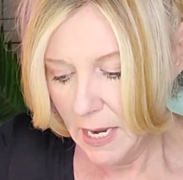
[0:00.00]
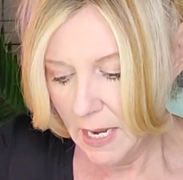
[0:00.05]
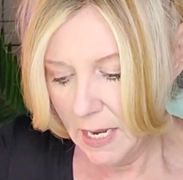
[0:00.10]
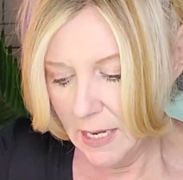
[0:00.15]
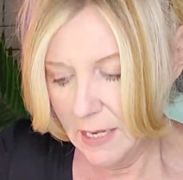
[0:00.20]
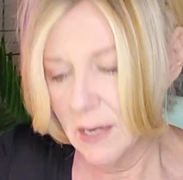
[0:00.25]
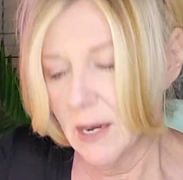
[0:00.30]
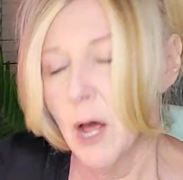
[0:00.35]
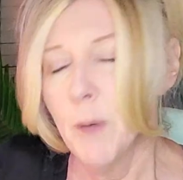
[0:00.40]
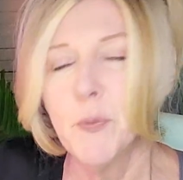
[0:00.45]

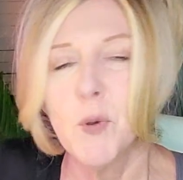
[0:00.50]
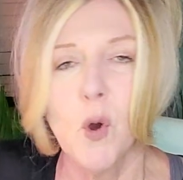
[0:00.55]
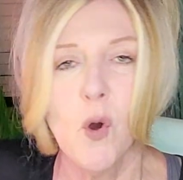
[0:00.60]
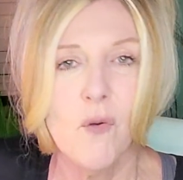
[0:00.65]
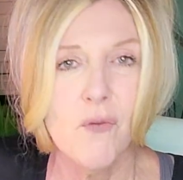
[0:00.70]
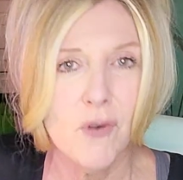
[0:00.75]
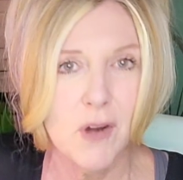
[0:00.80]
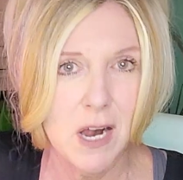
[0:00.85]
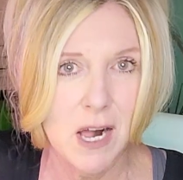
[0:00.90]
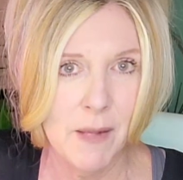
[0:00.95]
and it'll help you
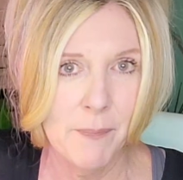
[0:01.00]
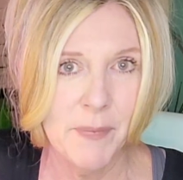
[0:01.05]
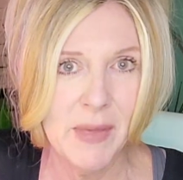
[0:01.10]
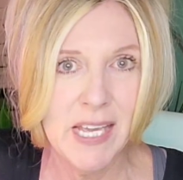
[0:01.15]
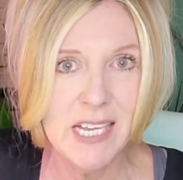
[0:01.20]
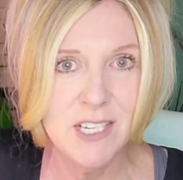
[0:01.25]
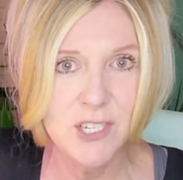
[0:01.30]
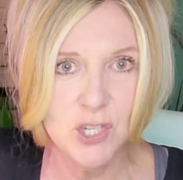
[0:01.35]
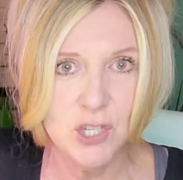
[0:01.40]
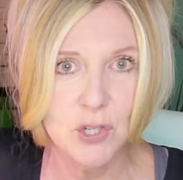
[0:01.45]
overcome
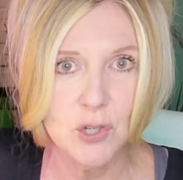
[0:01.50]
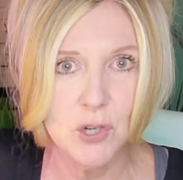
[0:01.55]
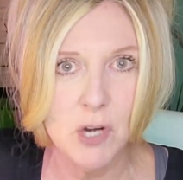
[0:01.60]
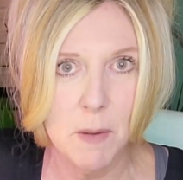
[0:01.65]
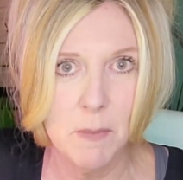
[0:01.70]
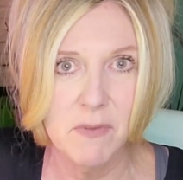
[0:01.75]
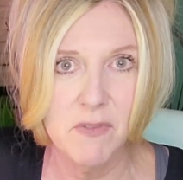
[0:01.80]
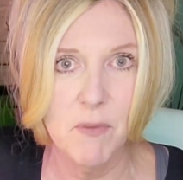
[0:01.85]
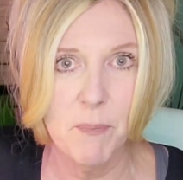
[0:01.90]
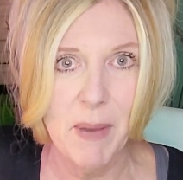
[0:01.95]
ancient
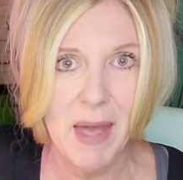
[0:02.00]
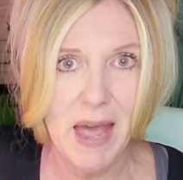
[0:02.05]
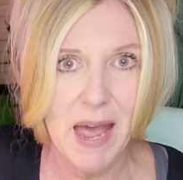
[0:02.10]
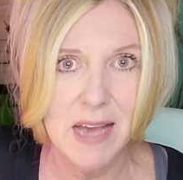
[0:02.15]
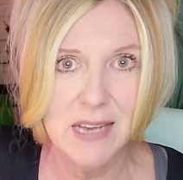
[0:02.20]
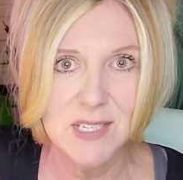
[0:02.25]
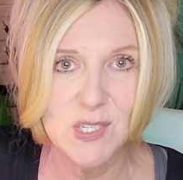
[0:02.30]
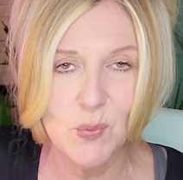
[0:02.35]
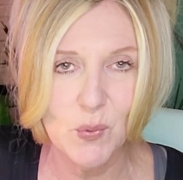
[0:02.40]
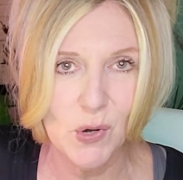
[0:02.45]
trauma of the
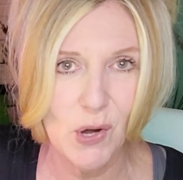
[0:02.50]
past